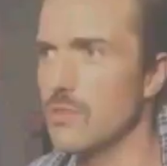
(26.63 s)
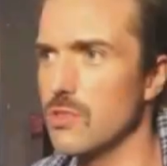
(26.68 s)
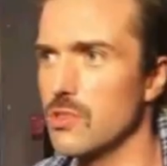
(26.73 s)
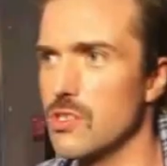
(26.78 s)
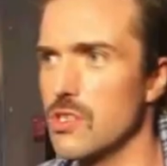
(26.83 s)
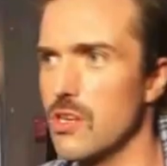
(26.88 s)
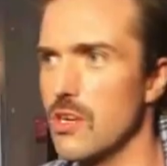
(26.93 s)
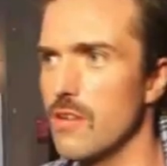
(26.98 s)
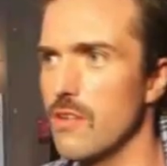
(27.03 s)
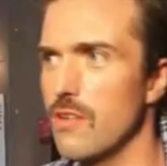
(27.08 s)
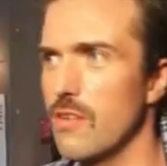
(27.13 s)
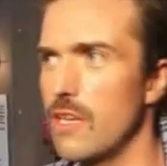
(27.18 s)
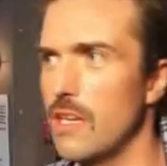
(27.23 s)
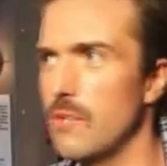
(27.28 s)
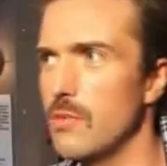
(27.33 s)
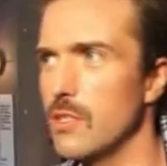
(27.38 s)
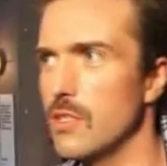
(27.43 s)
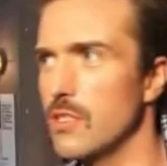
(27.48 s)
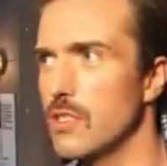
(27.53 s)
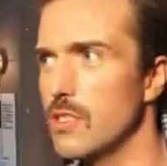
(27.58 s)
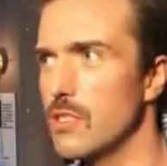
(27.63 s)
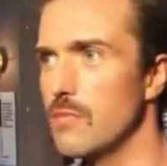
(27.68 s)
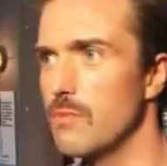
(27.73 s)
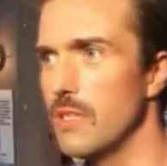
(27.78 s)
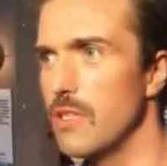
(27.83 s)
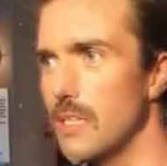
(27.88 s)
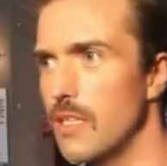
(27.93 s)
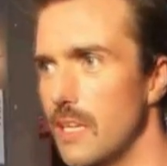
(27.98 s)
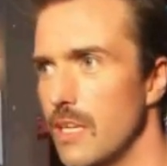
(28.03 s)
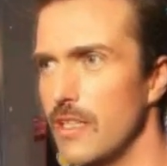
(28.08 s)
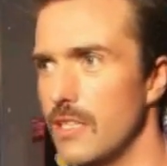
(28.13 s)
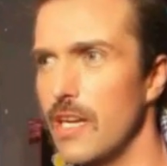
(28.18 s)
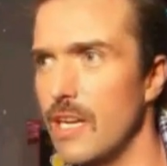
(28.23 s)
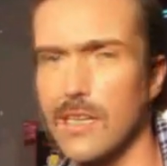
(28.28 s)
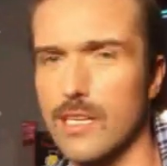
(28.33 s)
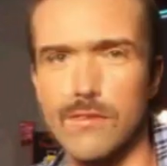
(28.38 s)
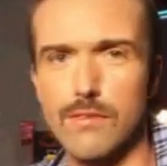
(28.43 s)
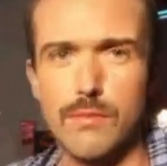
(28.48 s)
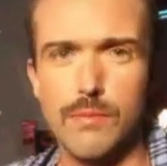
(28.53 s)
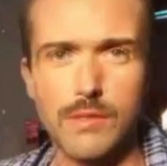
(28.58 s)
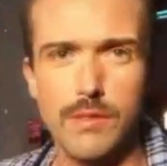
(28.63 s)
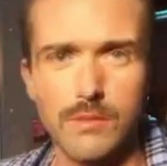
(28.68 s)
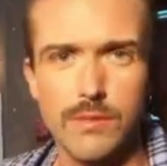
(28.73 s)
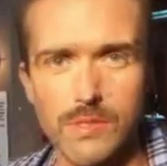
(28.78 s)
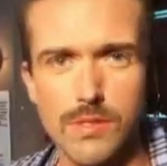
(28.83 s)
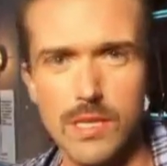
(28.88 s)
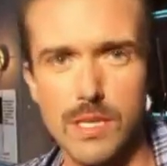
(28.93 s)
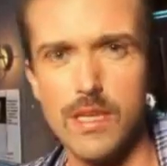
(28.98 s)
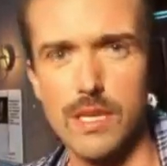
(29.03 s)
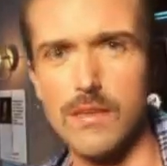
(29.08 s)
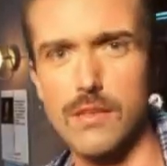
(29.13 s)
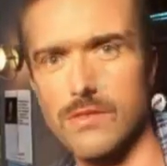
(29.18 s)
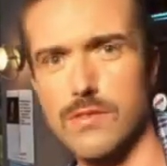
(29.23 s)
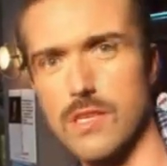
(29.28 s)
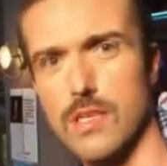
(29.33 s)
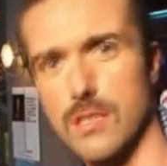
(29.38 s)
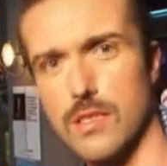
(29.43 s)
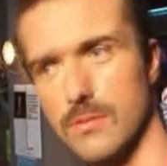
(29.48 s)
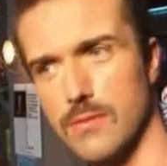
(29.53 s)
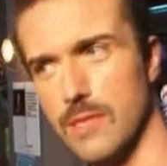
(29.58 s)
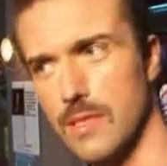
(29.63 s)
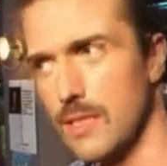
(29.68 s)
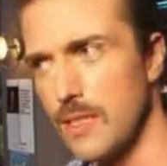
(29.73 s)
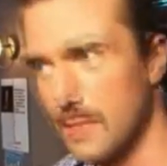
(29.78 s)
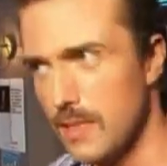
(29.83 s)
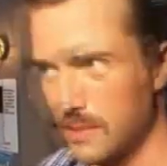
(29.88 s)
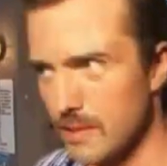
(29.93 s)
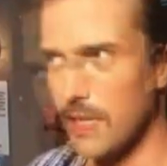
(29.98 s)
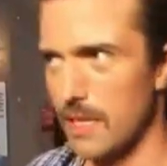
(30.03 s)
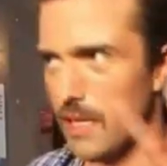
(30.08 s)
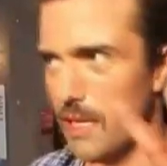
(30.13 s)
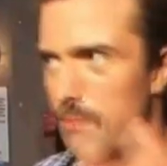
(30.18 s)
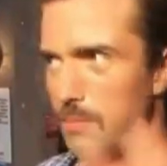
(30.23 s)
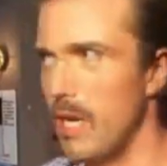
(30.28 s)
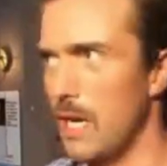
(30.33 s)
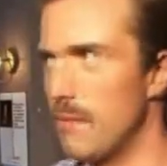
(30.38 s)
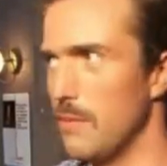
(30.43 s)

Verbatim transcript: doesn't serve anybody to be negative about themselves, so, yeah, I'm